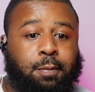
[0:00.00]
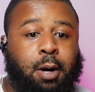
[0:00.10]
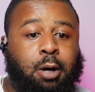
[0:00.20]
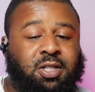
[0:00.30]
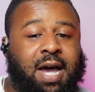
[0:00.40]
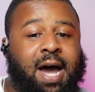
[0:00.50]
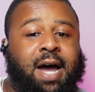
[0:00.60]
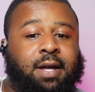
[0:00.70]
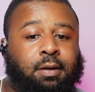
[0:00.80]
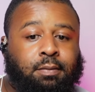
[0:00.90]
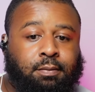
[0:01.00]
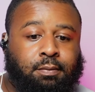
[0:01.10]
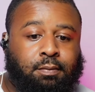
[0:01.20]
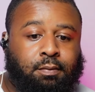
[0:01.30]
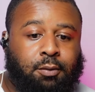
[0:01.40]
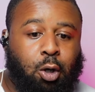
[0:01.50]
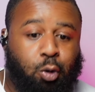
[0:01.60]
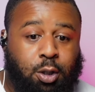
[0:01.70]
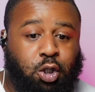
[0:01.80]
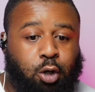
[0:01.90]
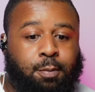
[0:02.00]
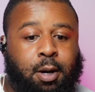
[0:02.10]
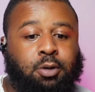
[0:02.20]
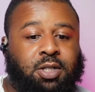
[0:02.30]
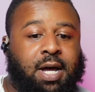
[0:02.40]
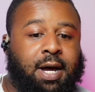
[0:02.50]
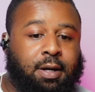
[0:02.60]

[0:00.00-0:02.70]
Who is your Most High? Who is your Most High?